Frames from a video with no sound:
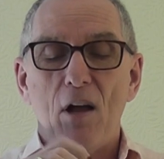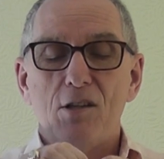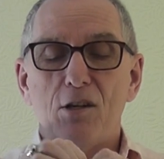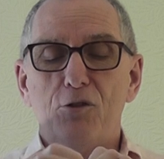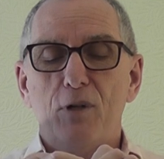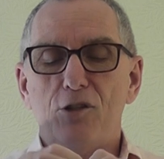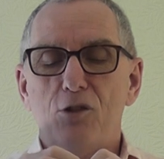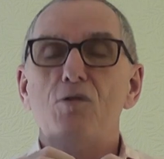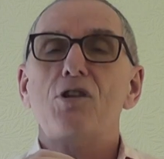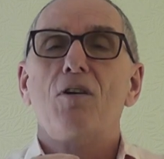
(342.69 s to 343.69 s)
Don't do it
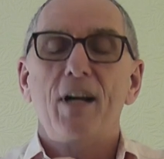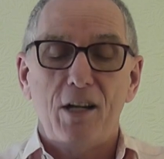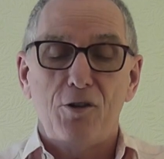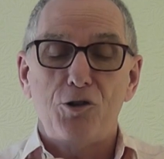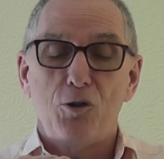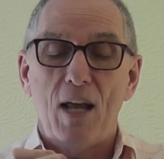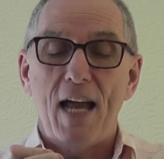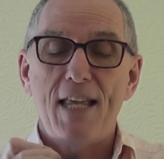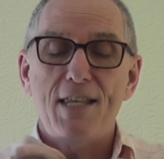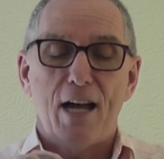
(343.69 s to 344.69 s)
too tight because you'll
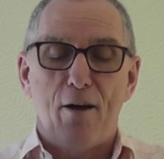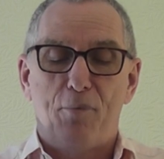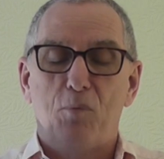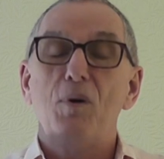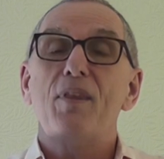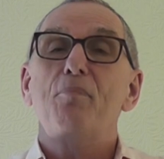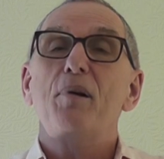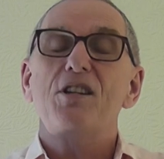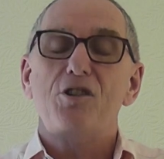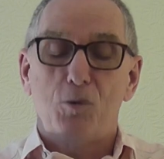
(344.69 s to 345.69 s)
end up with a
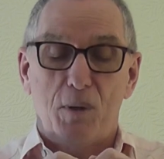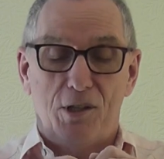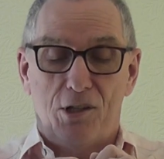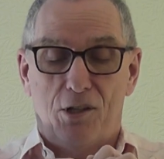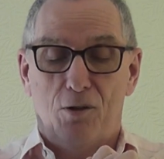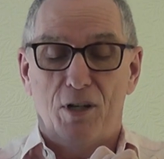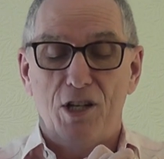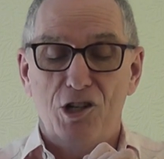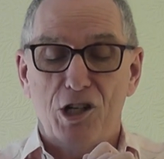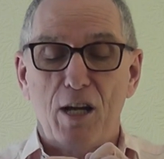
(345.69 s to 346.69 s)
pinch twist looking
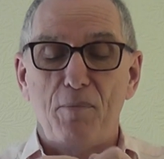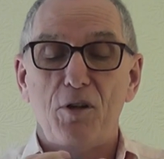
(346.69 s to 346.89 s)
shape.